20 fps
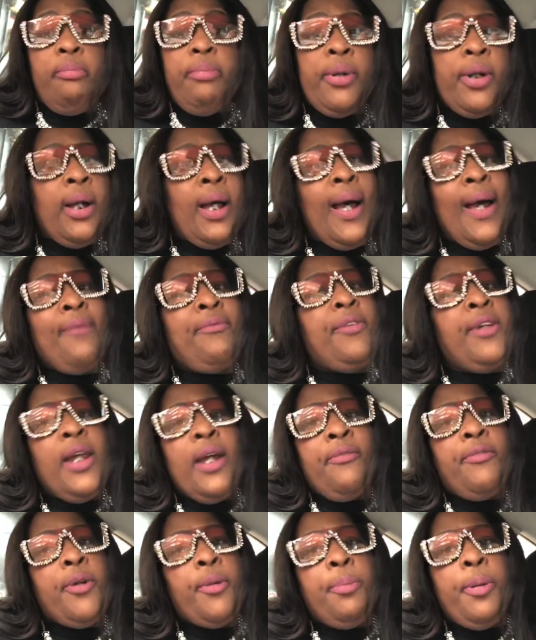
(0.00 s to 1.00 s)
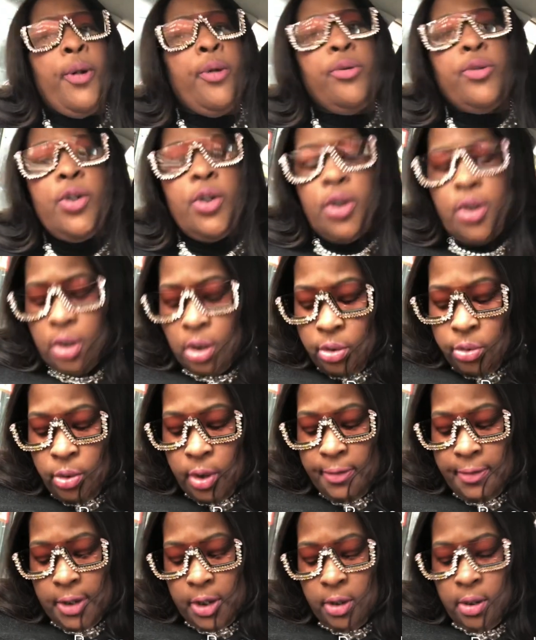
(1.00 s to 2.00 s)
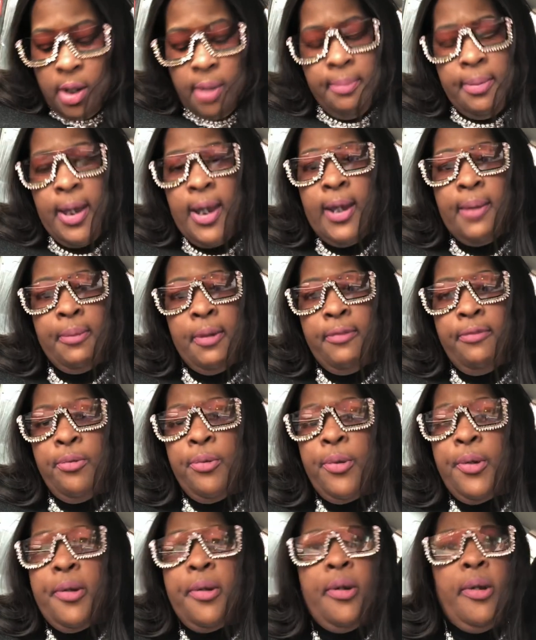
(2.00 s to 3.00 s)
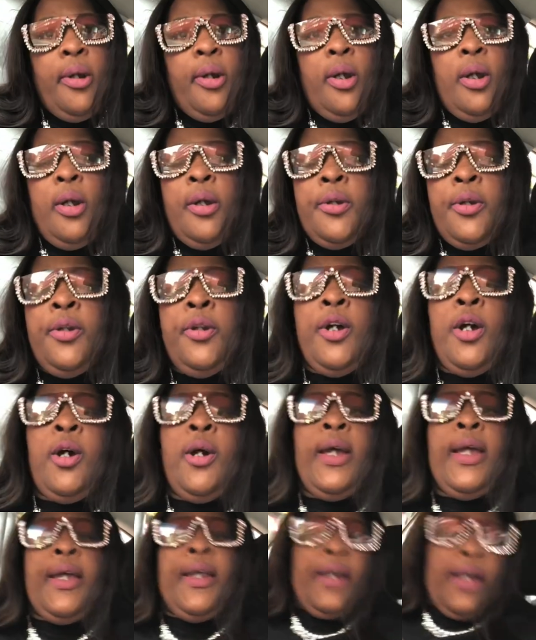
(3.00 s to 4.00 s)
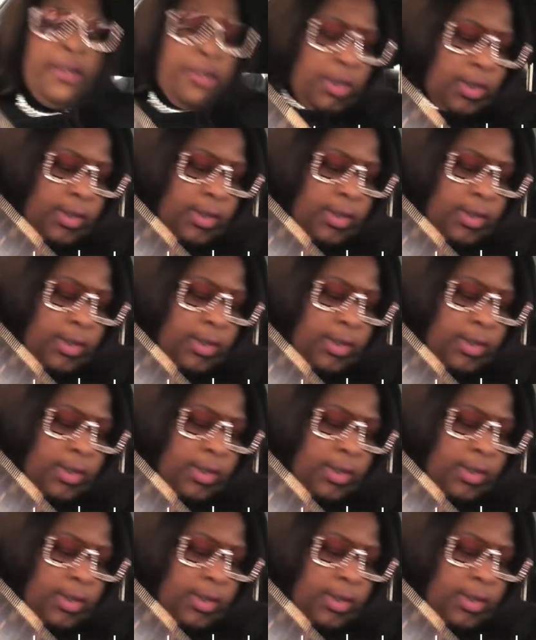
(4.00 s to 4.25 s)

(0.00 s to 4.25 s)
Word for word: But I've never purchased a Louis Vuitton bag before, you know. And I just